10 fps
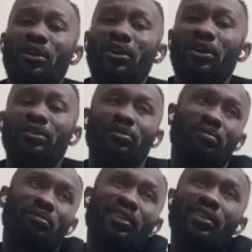board,
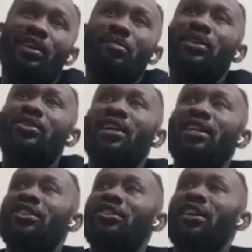came back
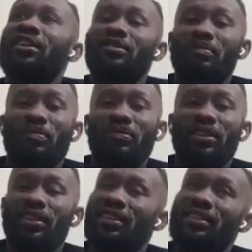to Nigeria.
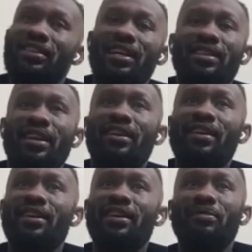I
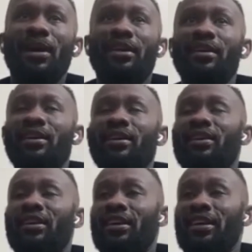started grinding back
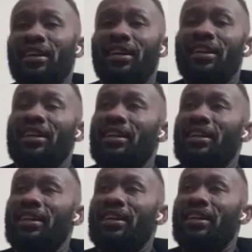again.
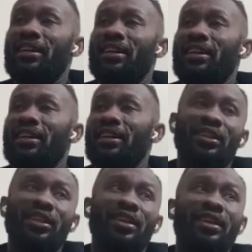And
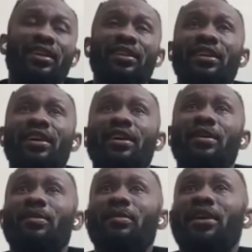
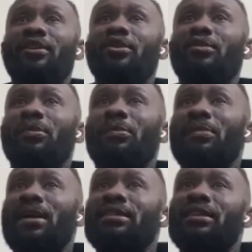I know
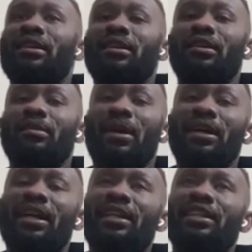people might say
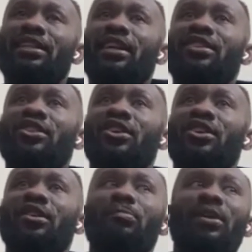Bangladesh is
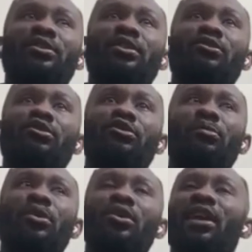not the best of
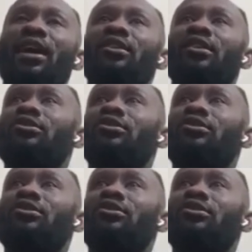football, like